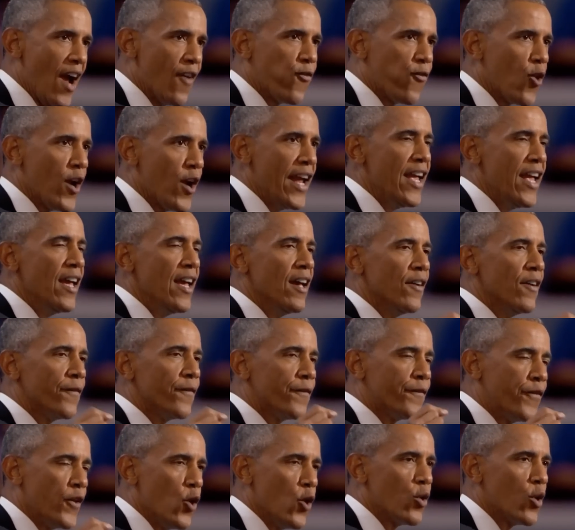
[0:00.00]
every
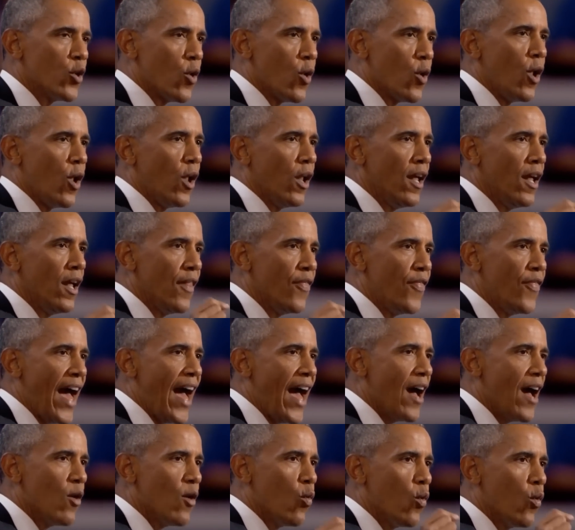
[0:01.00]
funeral
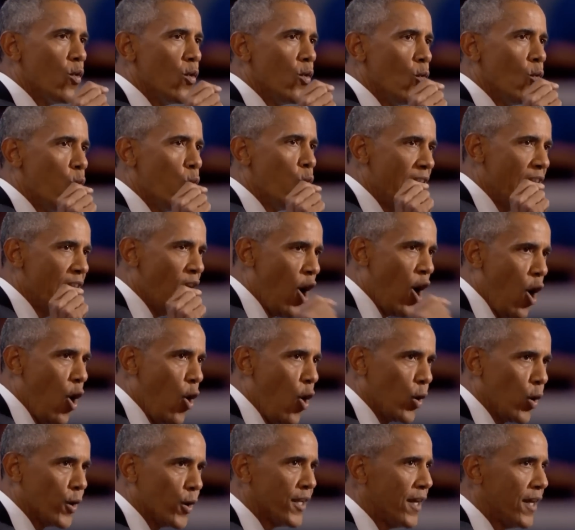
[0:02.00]
that we
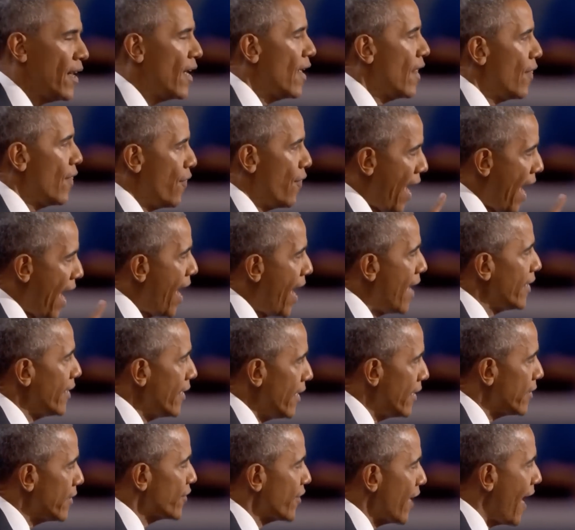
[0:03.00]
hold. That
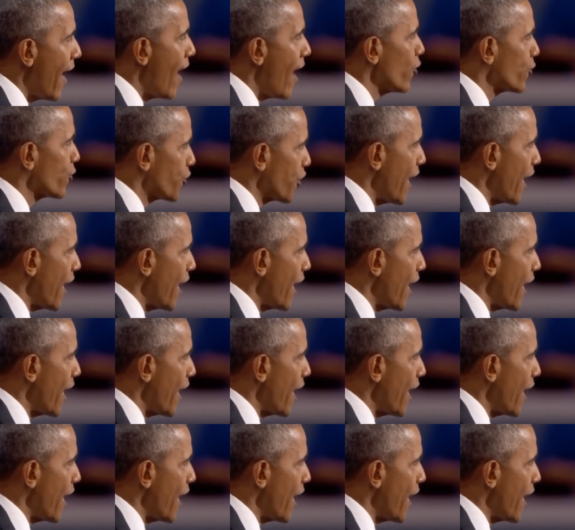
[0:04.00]
is how